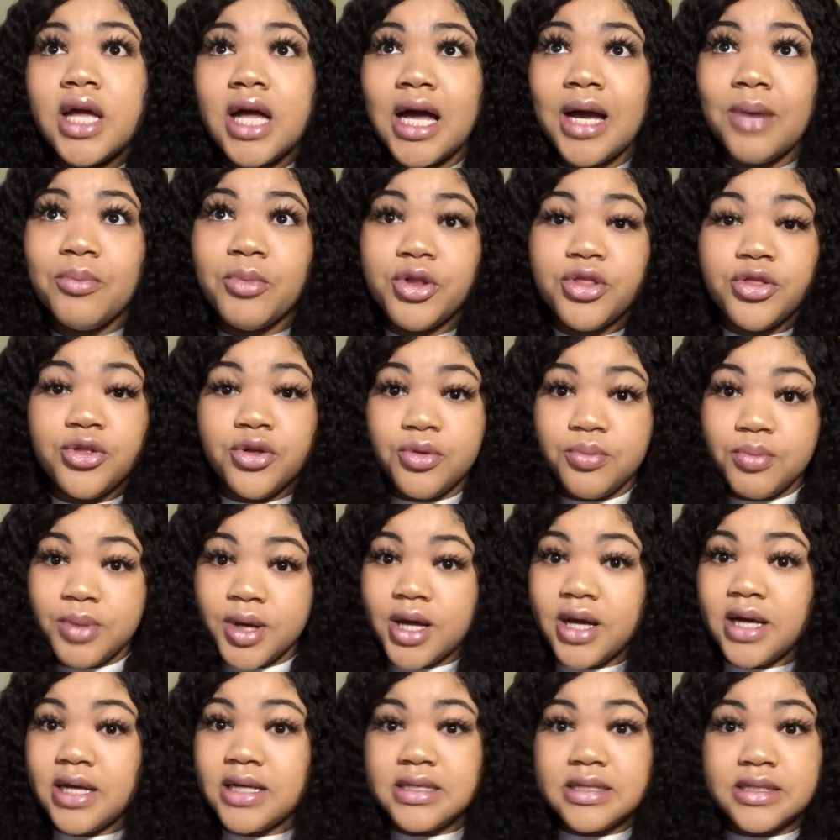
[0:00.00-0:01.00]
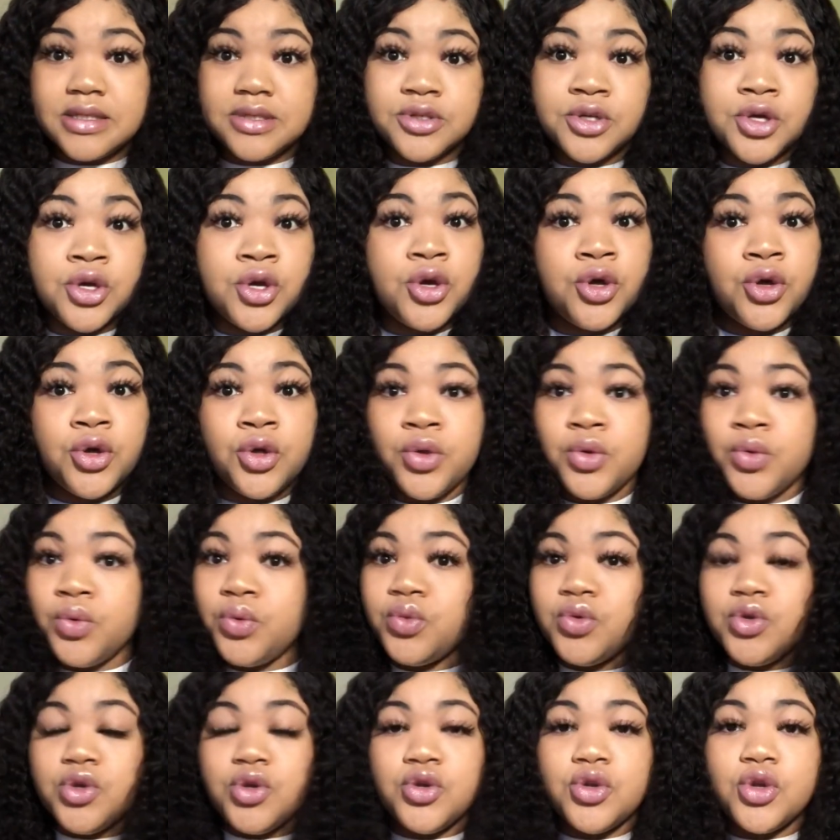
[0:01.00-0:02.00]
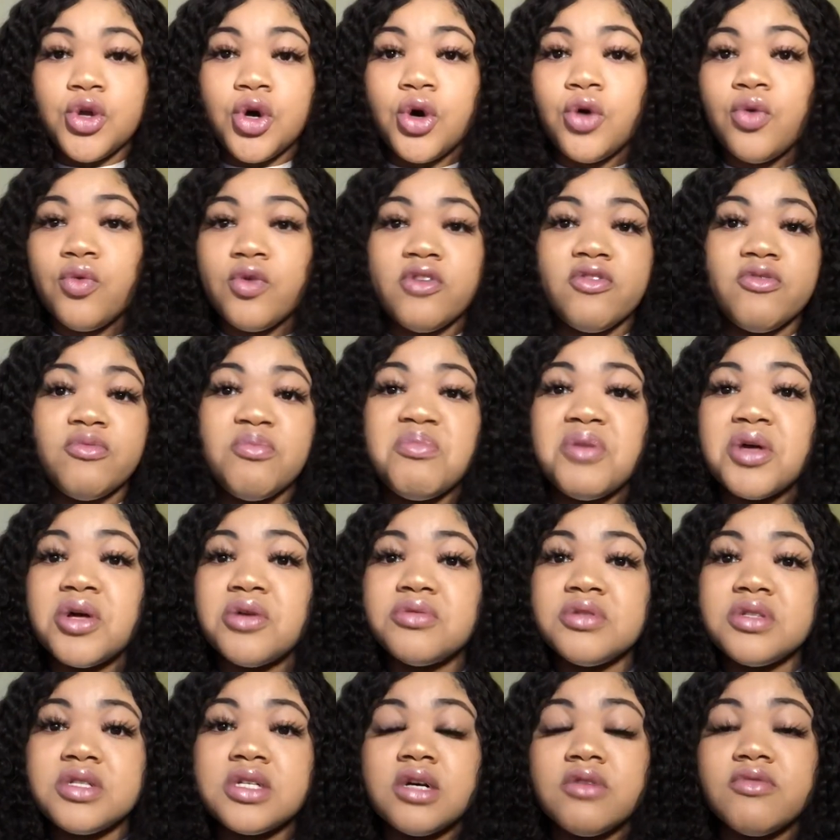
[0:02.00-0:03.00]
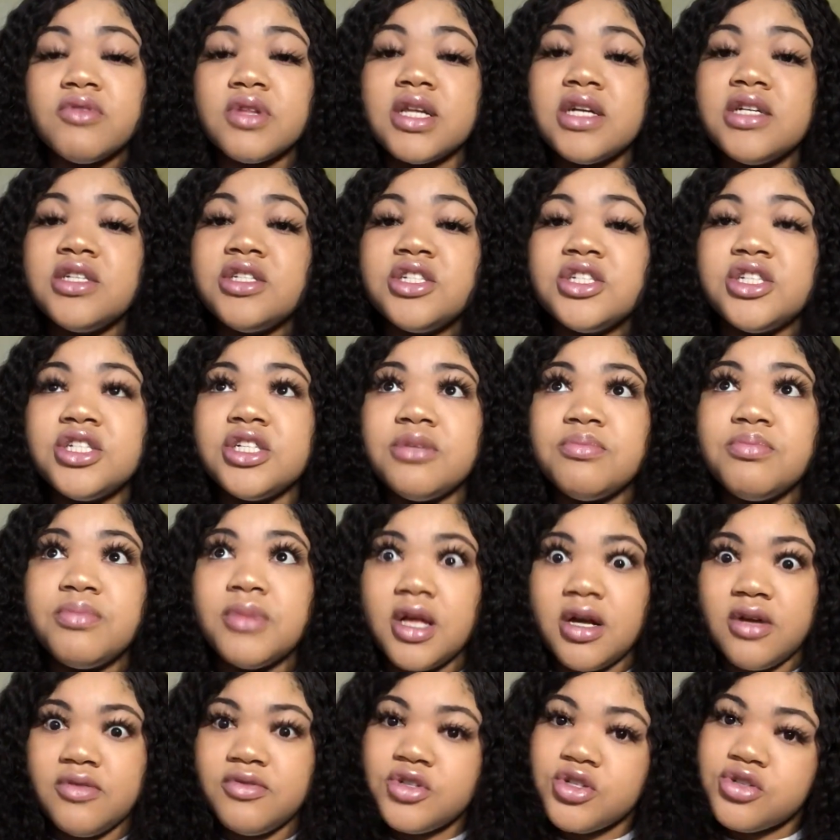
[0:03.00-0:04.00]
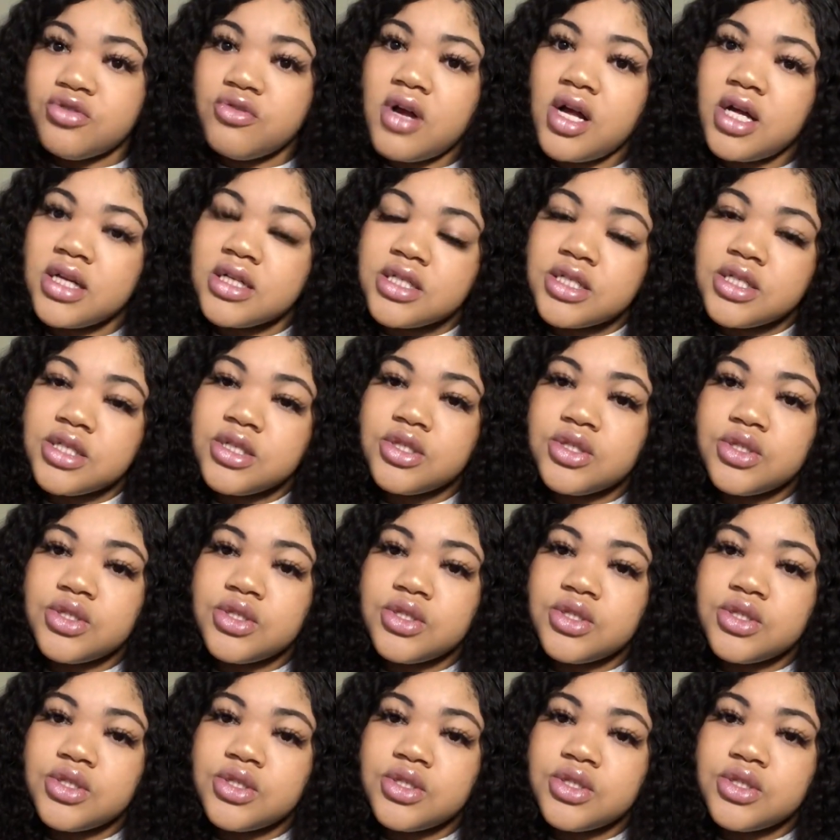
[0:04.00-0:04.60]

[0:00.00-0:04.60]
I'm with you because, you know, we've built a relationship of trust.